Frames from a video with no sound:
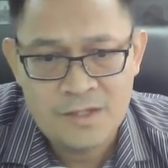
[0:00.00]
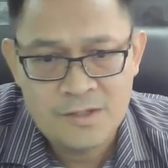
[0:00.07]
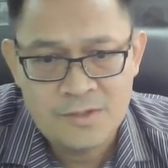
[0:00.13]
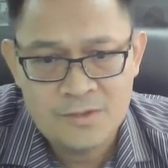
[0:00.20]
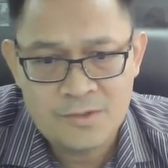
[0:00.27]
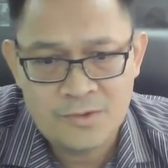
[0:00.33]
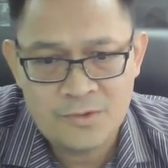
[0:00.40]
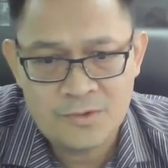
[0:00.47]

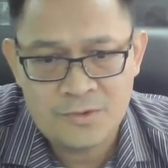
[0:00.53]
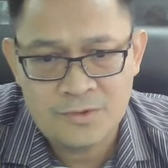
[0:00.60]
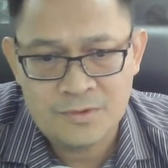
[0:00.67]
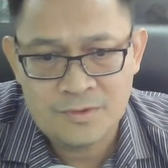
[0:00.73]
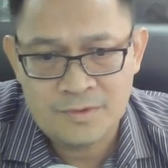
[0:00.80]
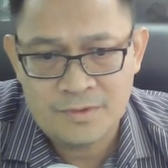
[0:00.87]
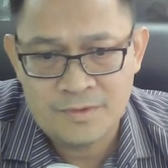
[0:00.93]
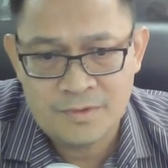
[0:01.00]
So
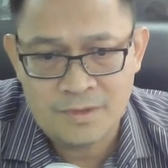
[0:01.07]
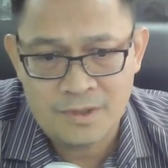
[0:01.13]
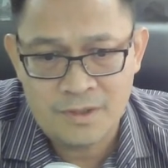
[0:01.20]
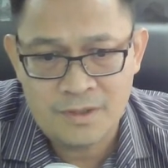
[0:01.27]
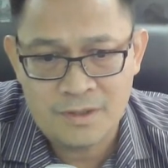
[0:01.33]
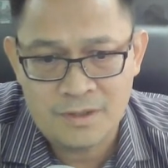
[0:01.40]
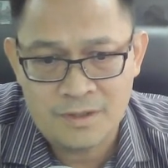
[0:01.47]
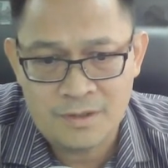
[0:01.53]

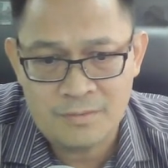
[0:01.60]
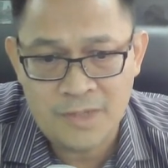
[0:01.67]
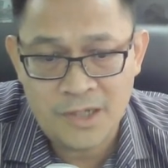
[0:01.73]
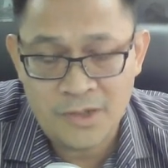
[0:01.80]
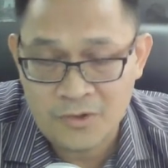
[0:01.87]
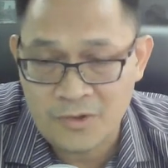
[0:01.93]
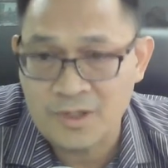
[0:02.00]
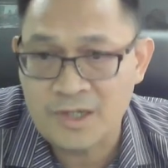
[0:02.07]

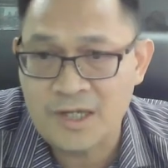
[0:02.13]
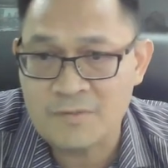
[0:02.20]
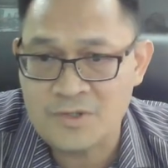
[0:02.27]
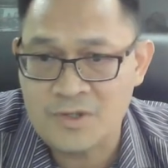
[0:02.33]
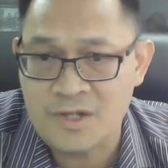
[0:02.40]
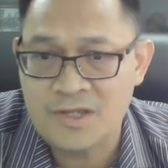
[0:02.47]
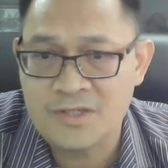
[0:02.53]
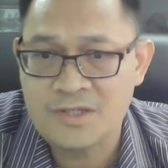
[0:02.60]

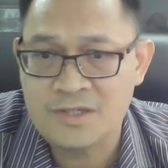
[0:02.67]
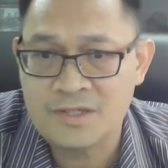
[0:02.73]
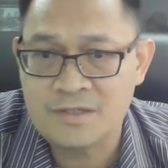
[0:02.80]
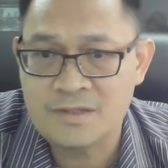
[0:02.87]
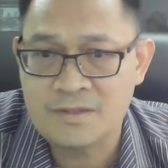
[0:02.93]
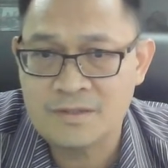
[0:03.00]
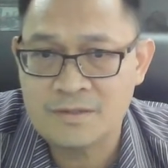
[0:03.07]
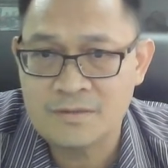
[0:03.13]

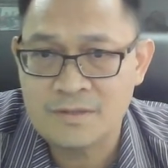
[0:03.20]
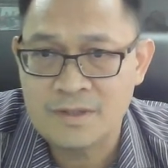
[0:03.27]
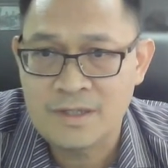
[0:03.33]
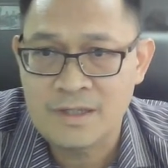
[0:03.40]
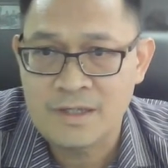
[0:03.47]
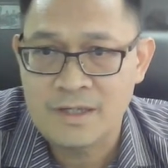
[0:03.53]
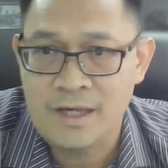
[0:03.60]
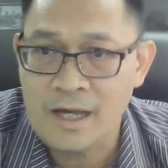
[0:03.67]
microencapsulation
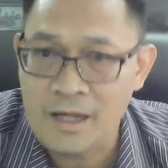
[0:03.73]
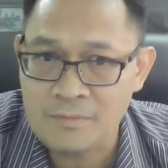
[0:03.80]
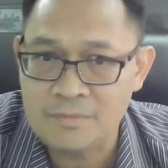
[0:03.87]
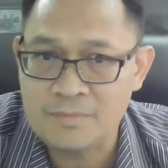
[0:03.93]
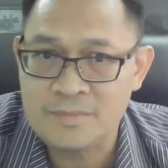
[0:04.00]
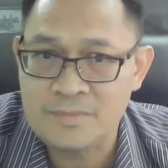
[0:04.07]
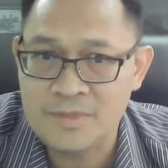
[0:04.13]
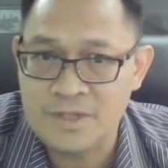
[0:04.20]
help
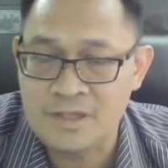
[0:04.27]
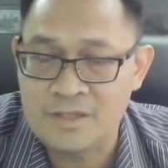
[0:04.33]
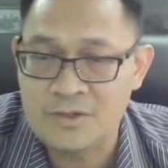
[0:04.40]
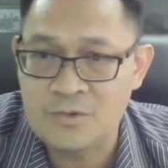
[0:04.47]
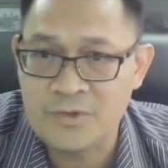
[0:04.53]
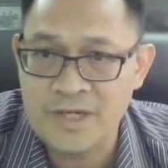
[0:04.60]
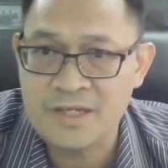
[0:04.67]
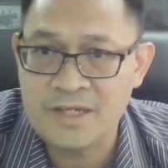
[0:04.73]
in the
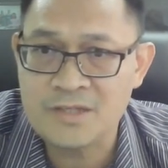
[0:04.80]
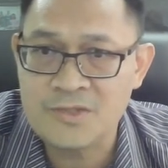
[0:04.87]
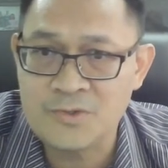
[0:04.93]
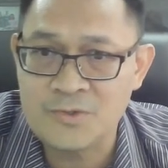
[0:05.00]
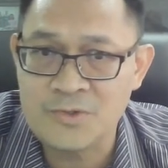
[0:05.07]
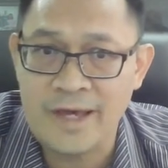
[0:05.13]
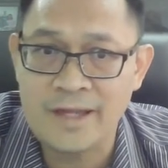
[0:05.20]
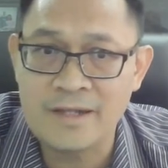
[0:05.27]
way
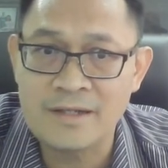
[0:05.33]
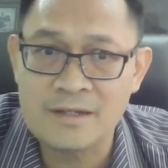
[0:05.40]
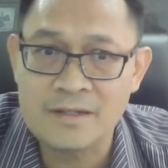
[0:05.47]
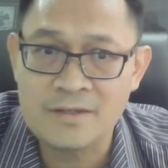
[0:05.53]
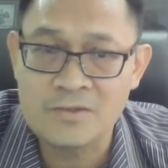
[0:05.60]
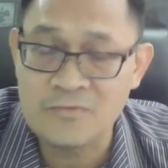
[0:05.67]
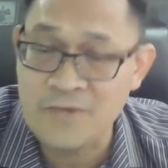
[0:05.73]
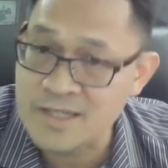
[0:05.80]
to
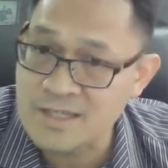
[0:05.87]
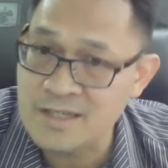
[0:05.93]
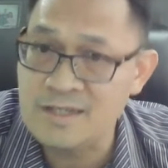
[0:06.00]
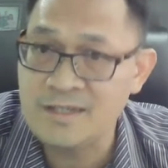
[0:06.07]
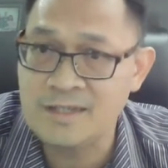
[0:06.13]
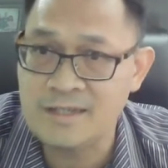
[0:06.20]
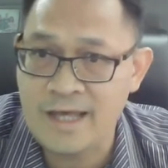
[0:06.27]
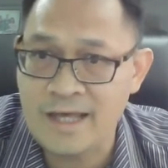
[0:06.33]

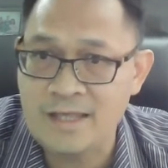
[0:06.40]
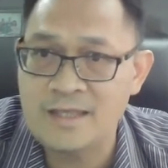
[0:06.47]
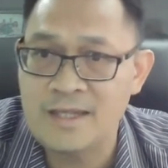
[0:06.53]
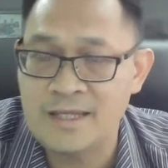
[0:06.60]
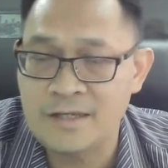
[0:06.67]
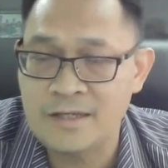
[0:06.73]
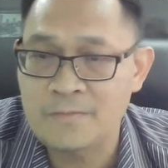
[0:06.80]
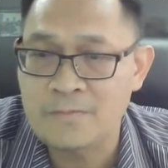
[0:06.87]
facilitate
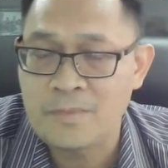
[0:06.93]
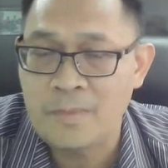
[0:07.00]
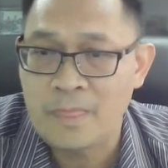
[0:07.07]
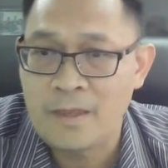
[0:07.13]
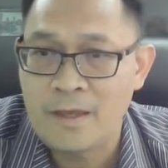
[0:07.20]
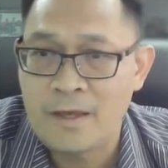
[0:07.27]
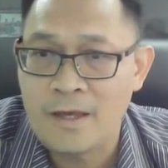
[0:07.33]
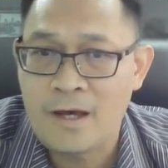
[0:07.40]
handling
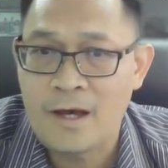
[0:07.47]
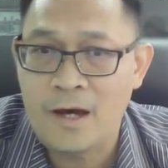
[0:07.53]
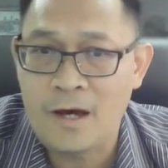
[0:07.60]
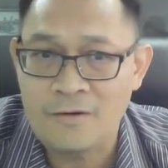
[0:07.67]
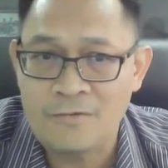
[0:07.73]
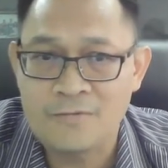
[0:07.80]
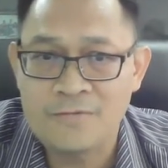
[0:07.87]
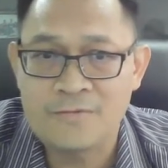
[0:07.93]

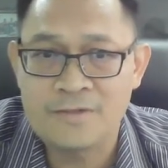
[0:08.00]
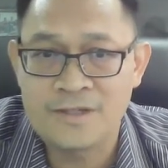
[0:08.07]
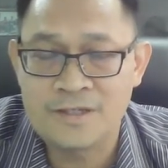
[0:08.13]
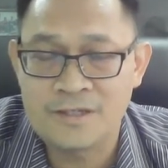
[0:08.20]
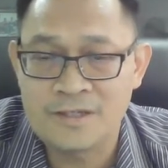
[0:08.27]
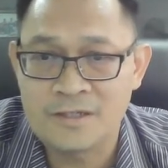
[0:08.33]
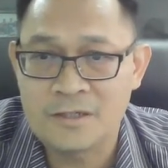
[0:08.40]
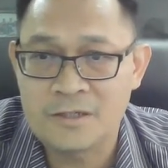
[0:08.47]
of
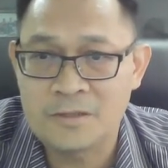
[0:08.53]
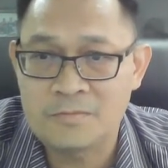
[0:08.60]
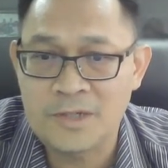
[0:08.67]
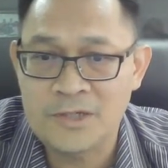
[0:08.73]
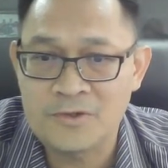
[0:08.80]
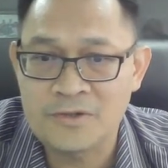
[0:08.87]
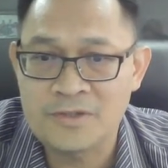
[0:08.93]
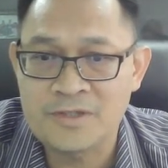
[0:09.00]
the
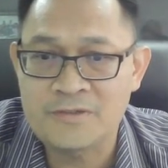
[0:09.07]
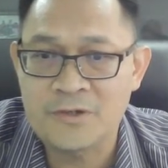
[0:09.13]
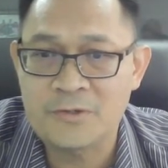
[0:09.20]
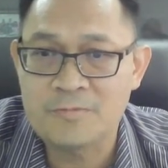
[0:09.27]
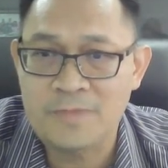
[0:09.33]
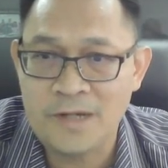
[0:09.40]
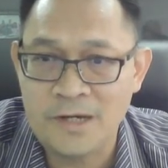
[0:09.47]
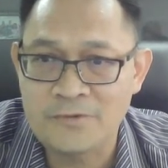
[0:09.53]
bioactive
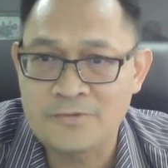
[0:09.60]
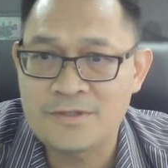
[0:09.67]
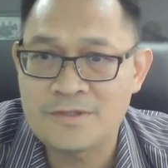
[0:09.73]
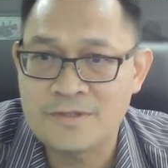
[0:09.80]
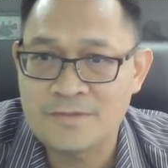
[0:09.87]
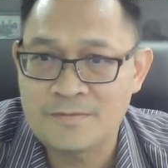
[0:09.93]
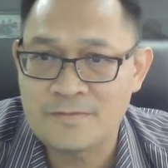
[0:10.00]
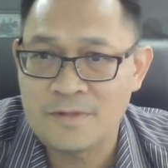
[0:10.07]

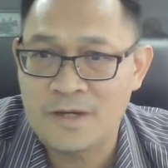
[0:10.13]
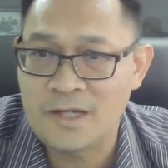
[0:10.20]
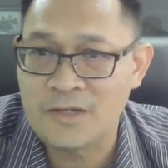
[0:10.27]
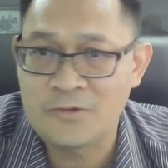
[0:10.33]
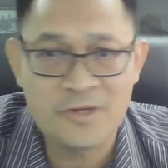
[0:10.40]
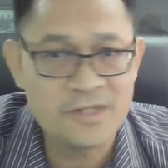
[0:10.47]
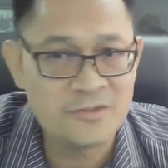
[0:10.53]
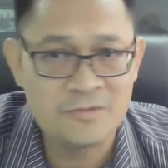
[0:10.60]
compounds.
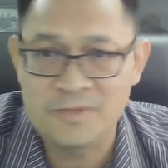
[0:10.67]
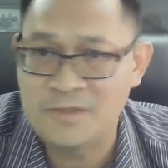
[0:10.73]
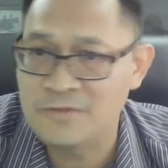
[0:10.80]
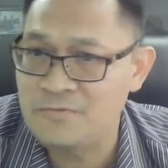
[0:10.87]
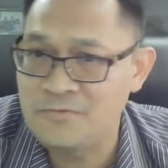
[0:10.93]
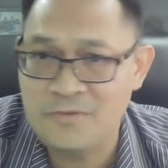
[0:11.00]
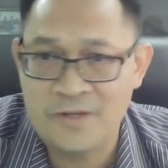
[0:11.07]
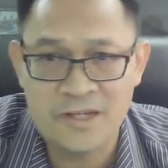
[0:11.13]
Otherwise it will be
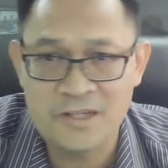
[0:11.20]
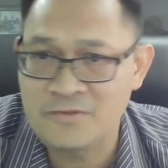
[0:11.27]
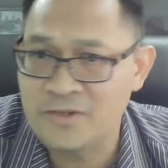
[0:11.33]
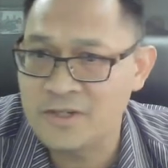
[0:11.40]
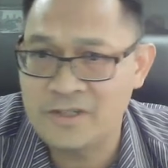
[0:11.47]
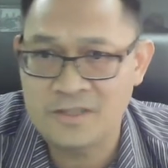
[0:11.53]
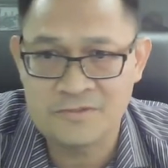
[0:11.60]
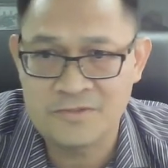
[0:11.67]
very,
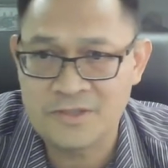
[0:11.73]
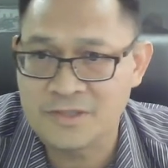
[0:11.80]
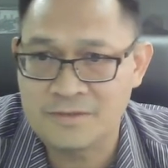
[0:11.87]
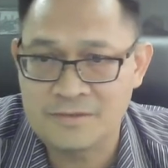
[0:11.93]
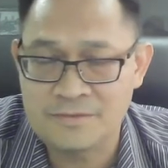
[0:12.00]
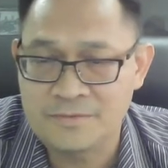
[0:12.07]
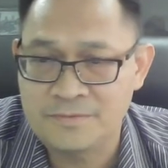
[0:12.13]
very difficult.